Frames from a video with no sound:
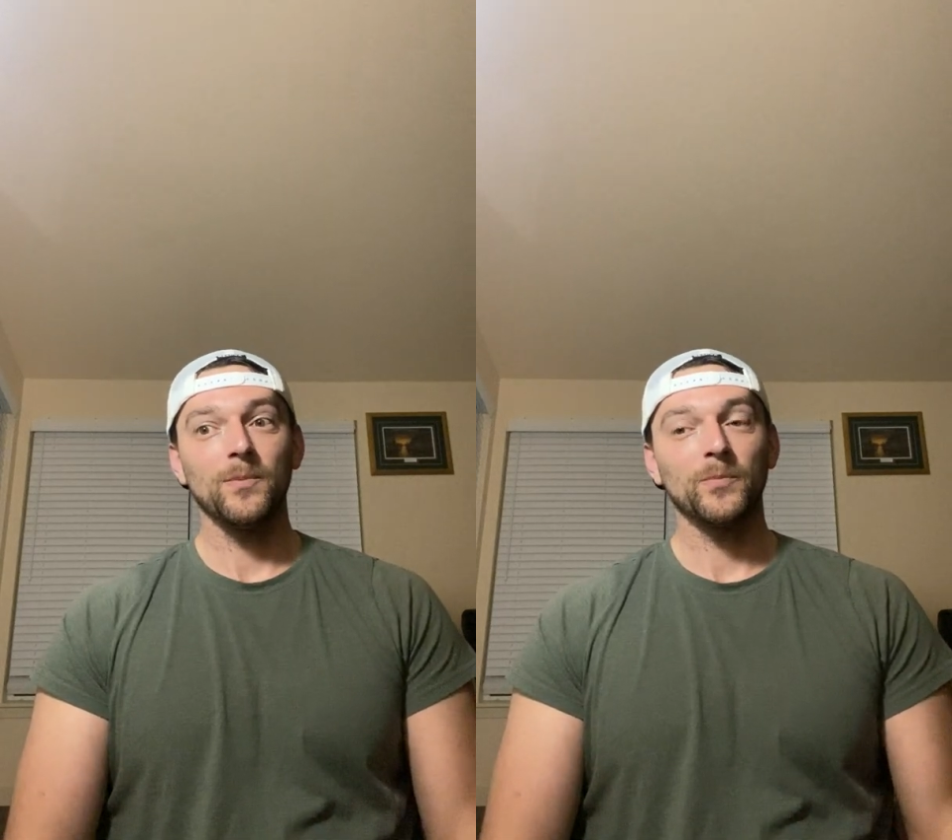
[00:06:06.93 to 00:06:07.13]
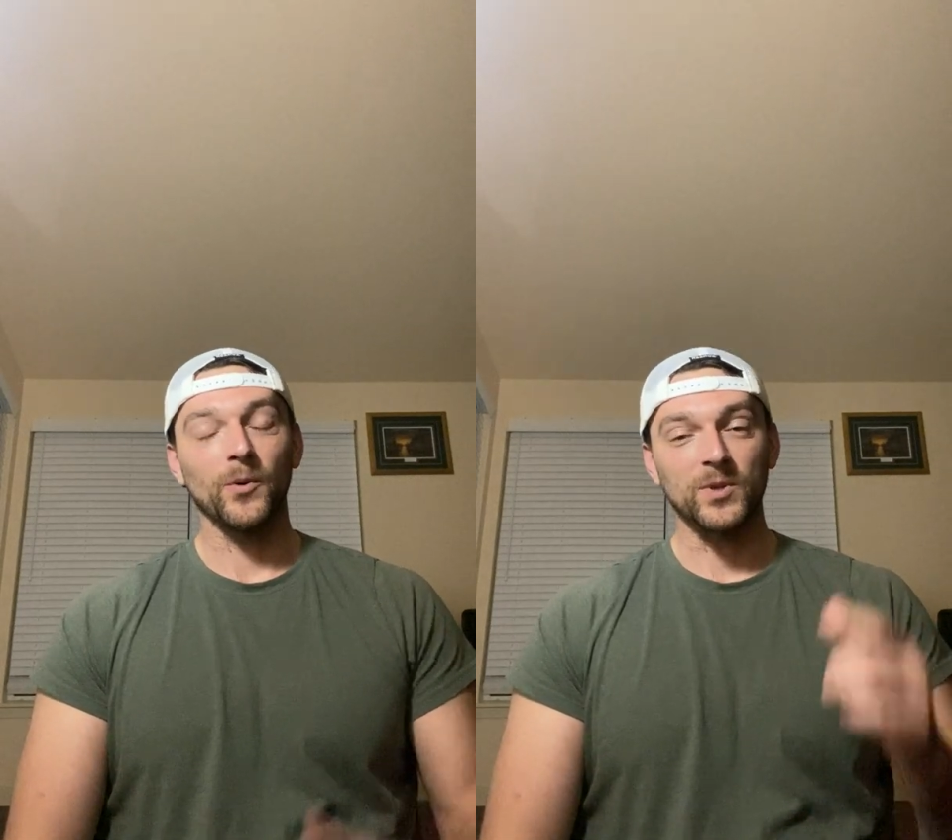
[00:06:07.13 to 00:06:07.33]

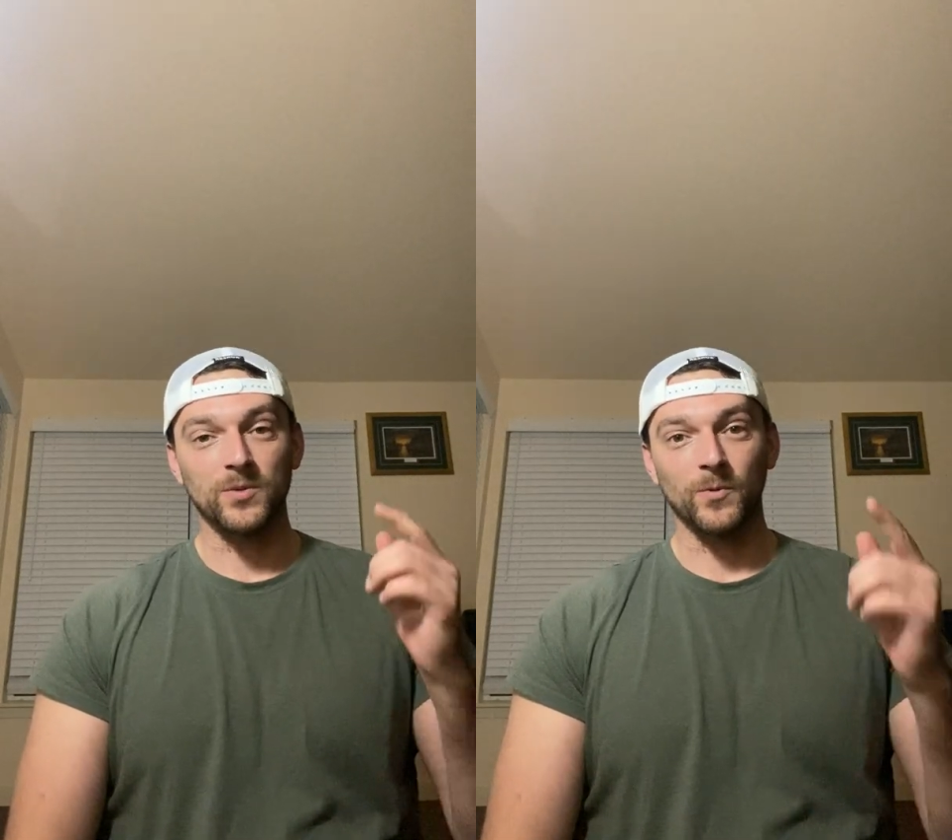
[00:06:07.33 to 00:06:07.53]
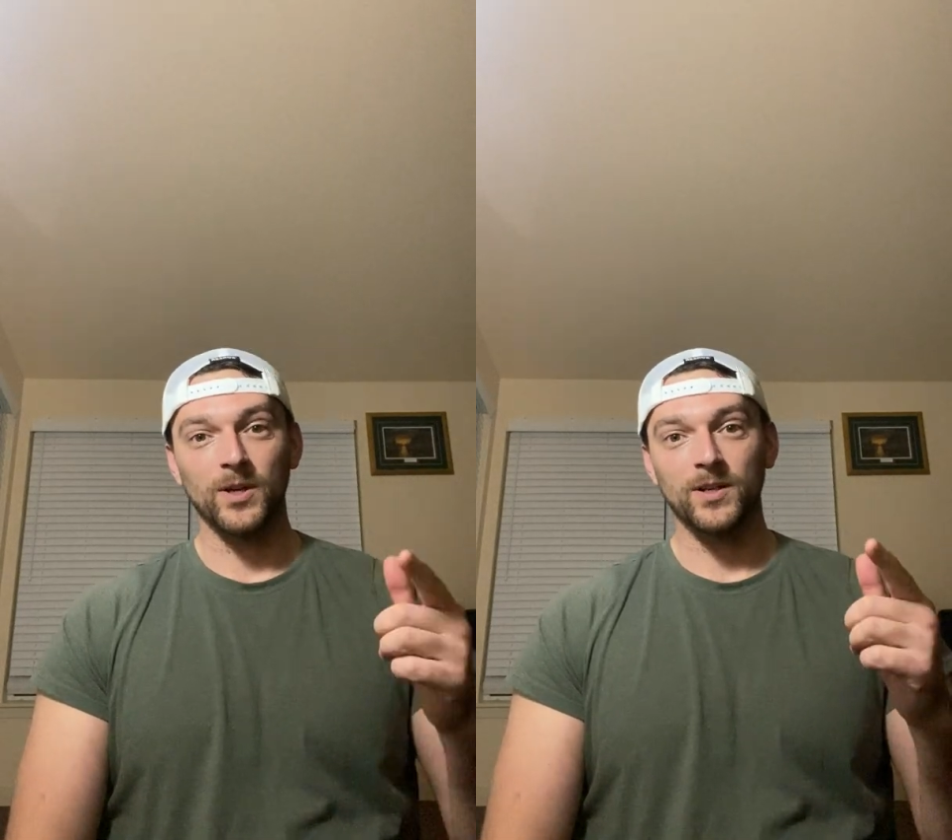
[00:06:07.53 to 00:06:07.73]
But what's
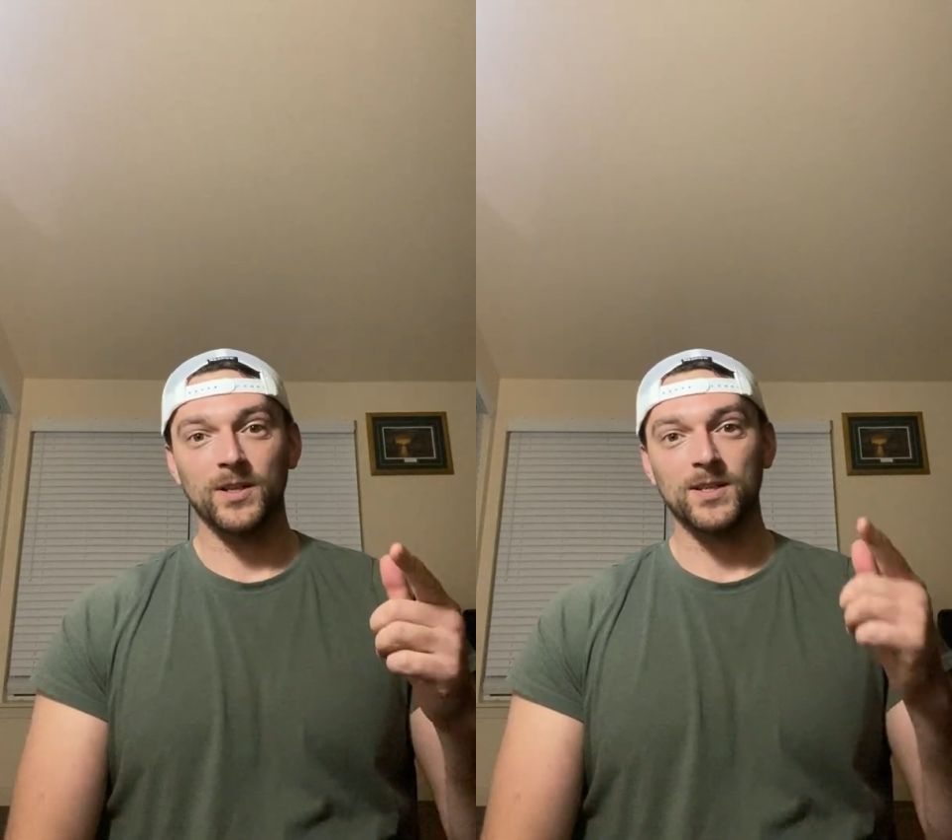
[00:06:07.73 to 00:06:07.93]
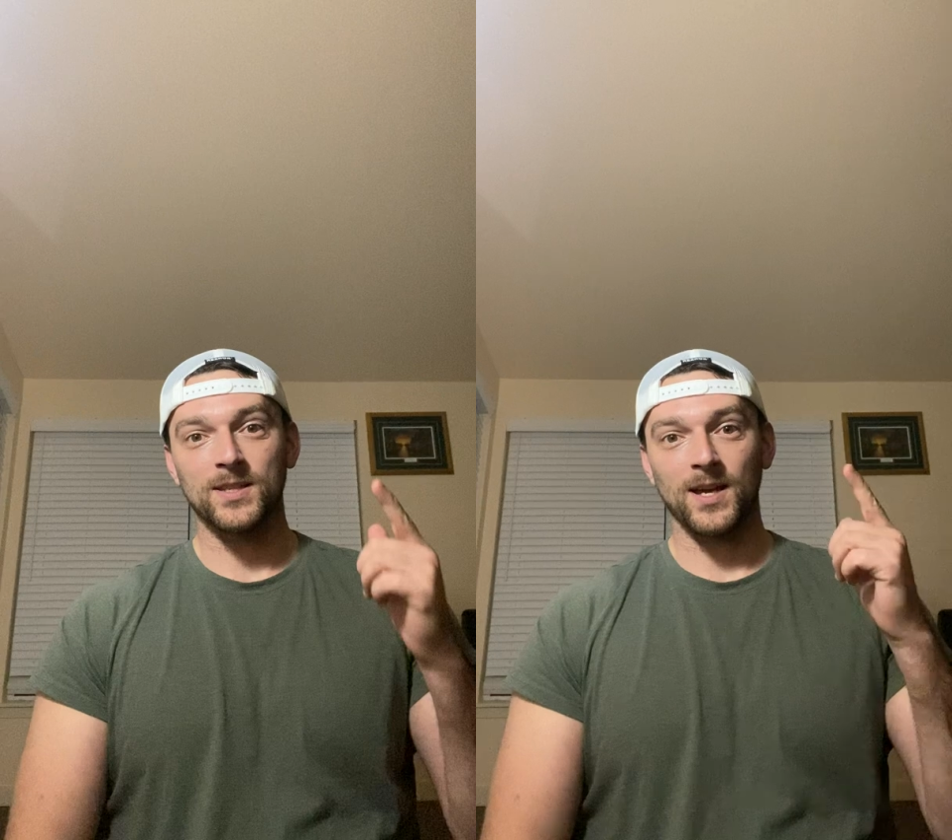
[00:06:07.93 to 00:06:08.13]
weird
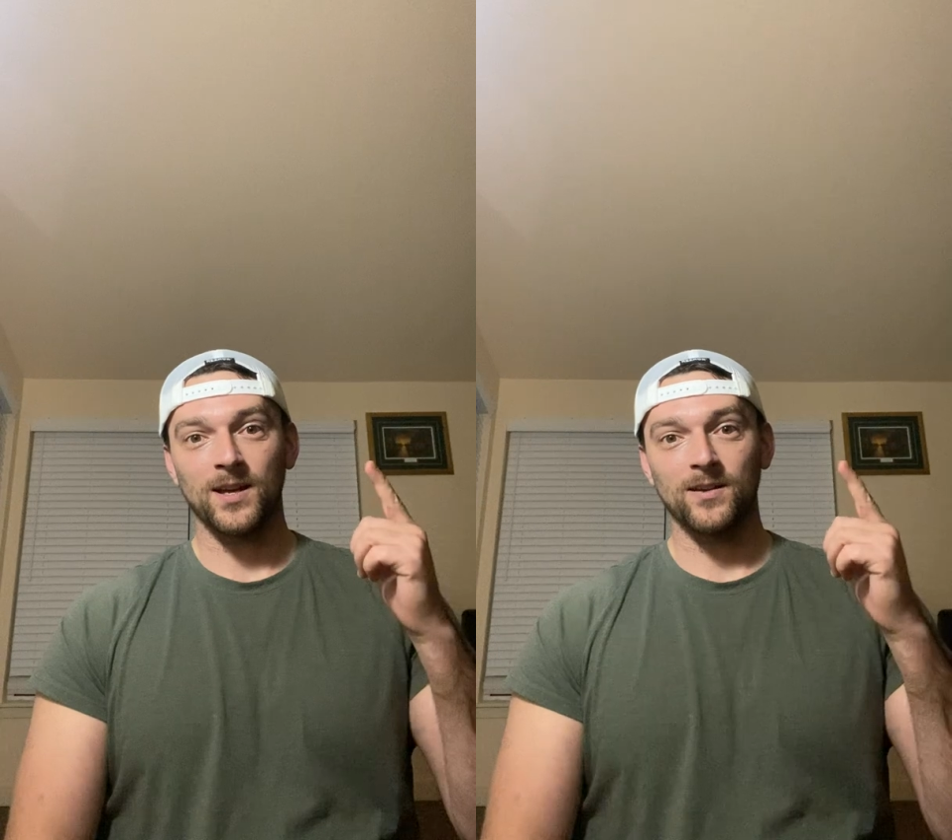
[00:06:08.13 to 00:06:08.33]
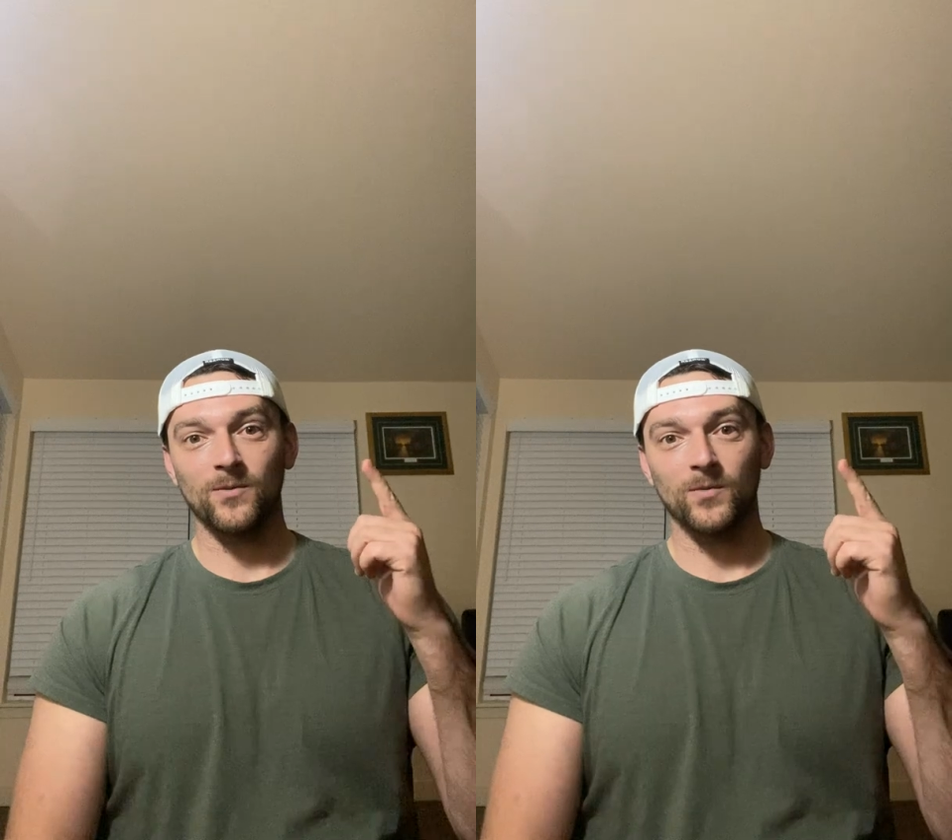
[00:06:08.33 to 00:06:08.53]
is that